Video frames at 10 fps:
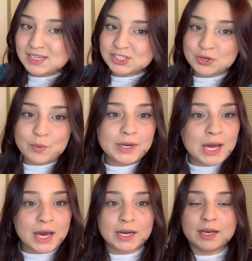going
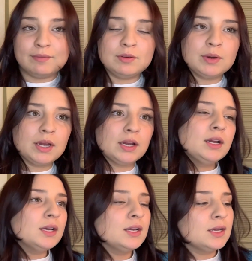on everywhere.
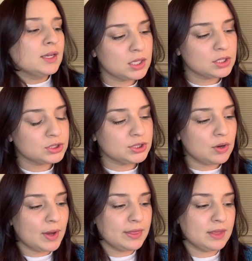So
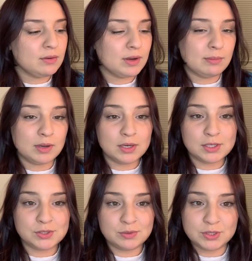I think what I'm gonna
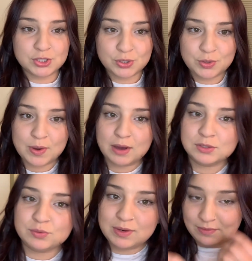do is show you how to
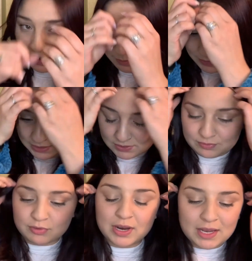revamp these
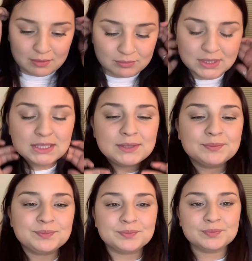frames,
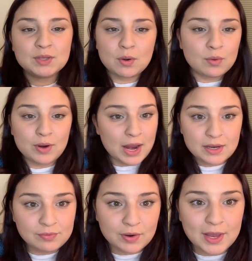or any
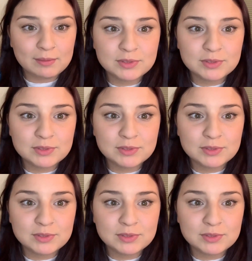frames.